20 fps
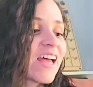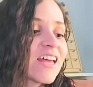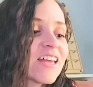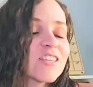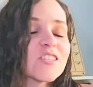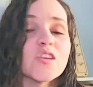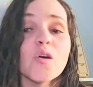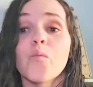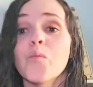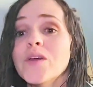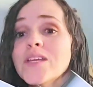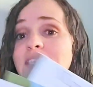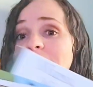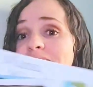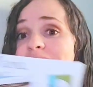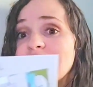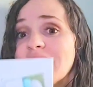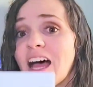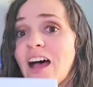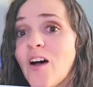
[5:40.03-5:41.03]
So we
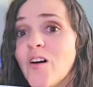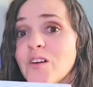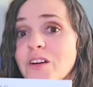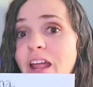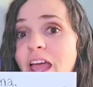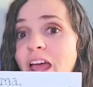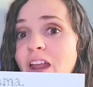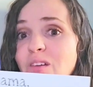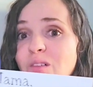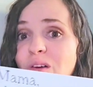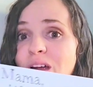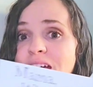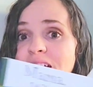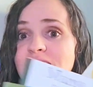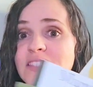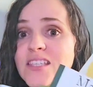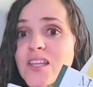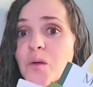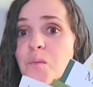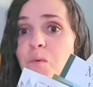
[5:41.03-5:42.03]
sat down and
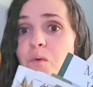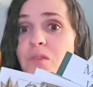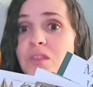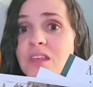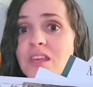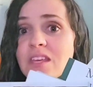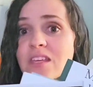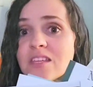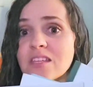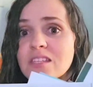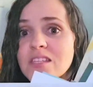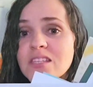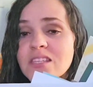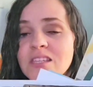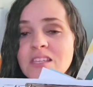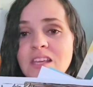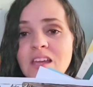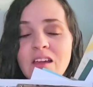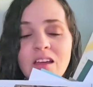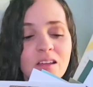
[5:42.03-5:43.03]
read some of
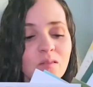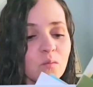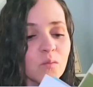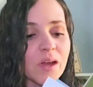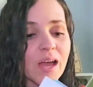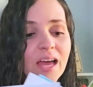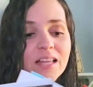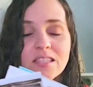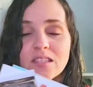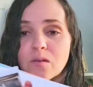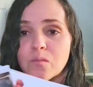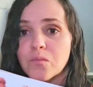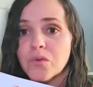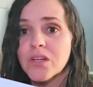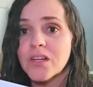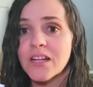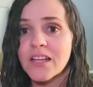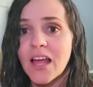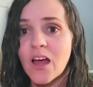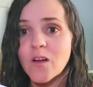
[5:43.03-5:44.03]
these. We had some
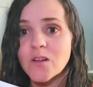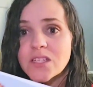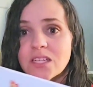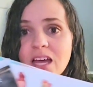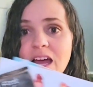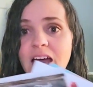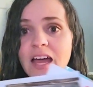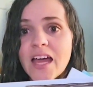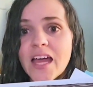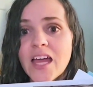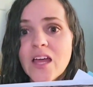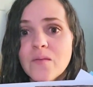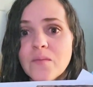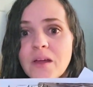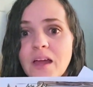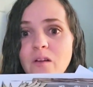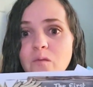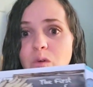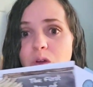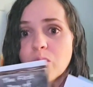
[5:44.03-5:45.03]
read aloud time
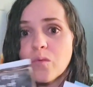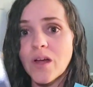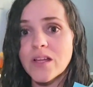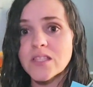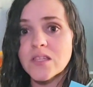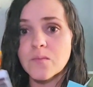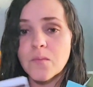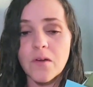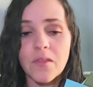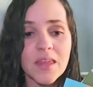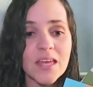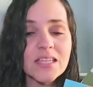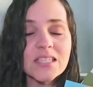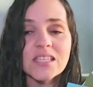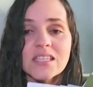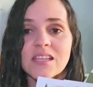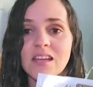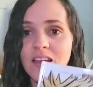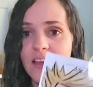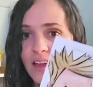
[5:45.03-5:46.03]
and we read some of
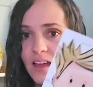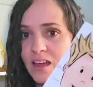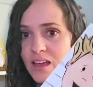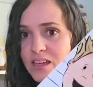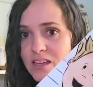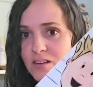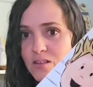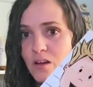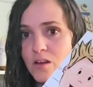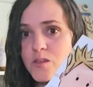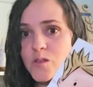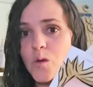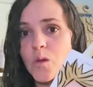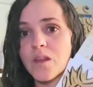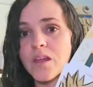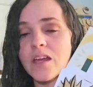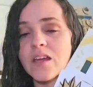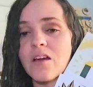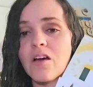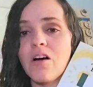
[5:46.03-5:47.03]
this. I can also
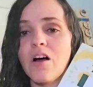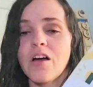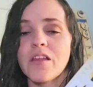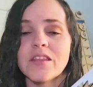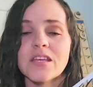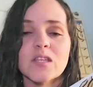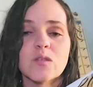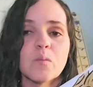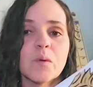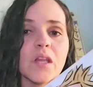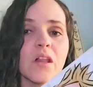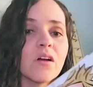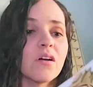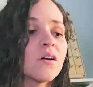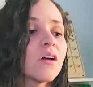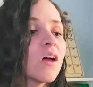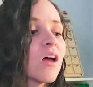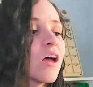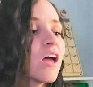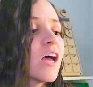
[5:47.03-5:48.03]
link all of these below.
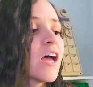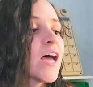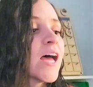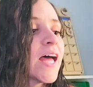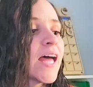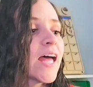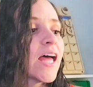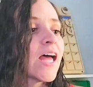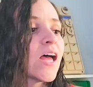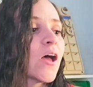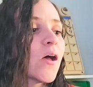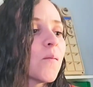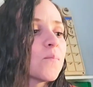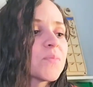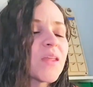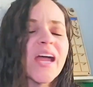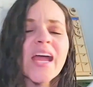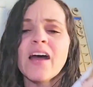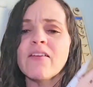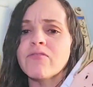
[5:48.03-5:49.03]

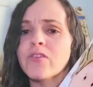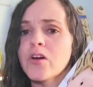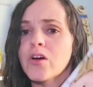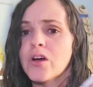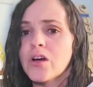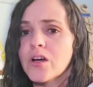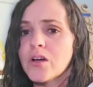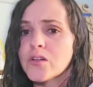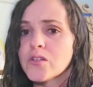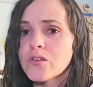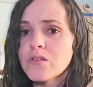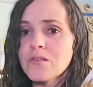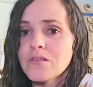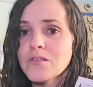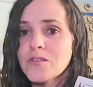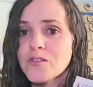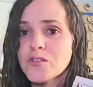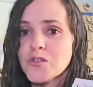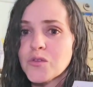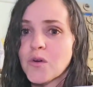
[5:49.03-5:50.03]
I have a
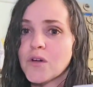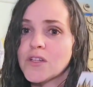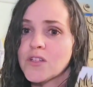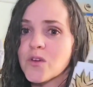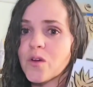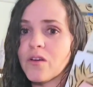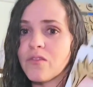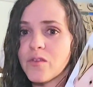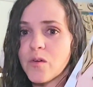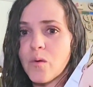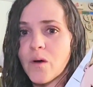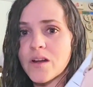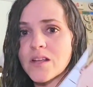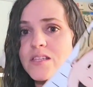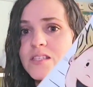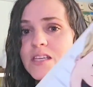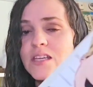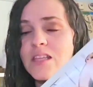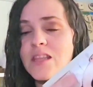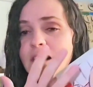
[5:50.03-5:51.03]
short too if you want to
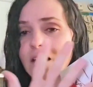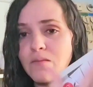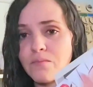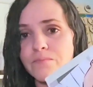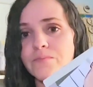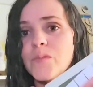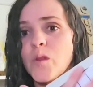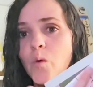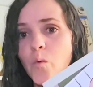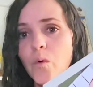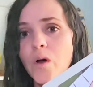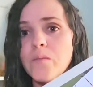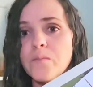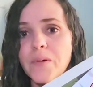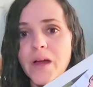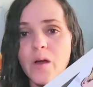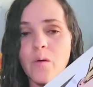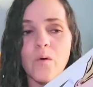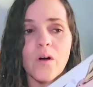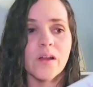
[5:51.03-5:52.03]
see them one
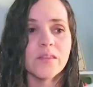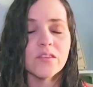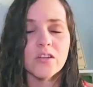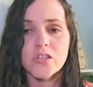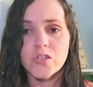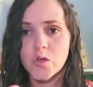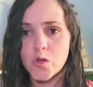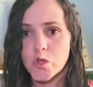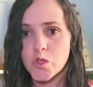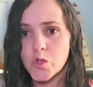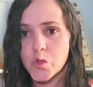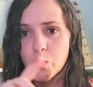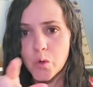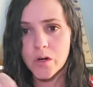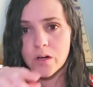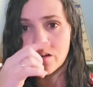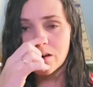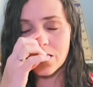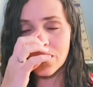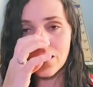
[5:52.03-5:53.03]
by one. There's a
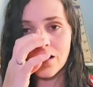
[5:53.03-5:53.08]
short